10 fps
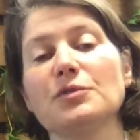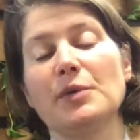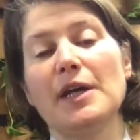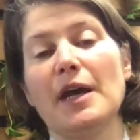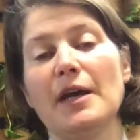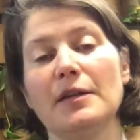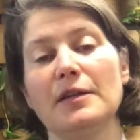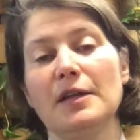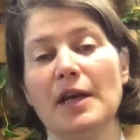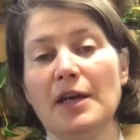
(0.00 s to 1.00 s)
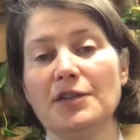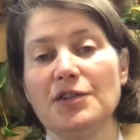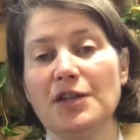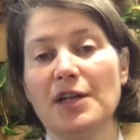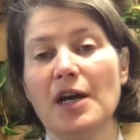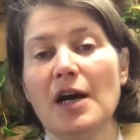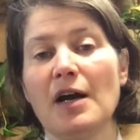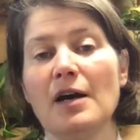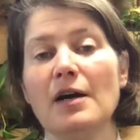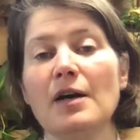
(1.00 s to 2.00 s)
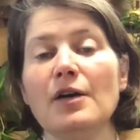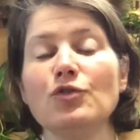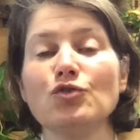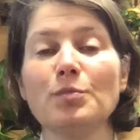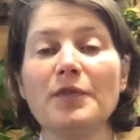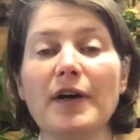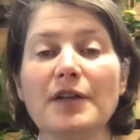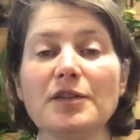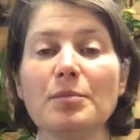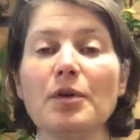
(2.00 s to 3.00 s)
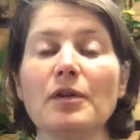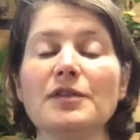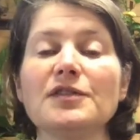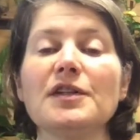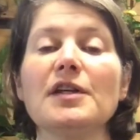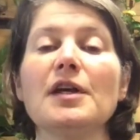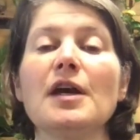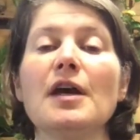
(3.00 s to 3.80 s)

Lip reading: We had the HDR supervisor policy,